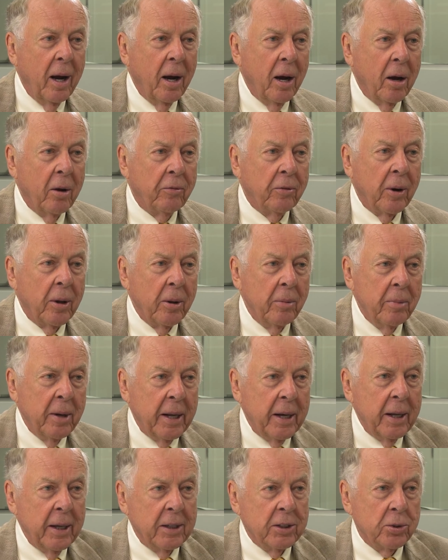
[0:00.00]
from the
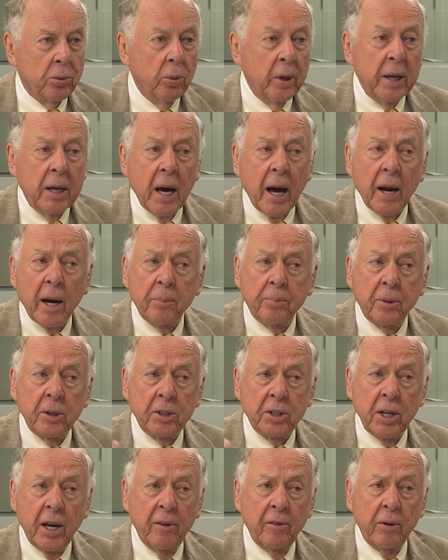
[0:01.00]
Mideast. We got up to
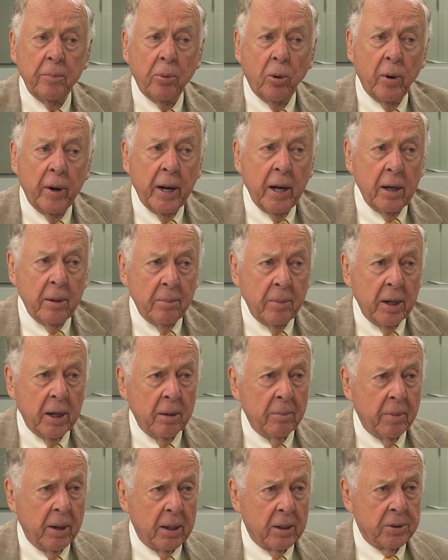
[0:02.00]
7.8 million
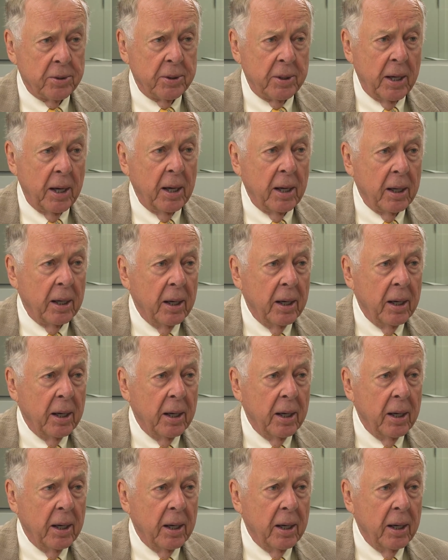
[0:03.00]
barrels a day.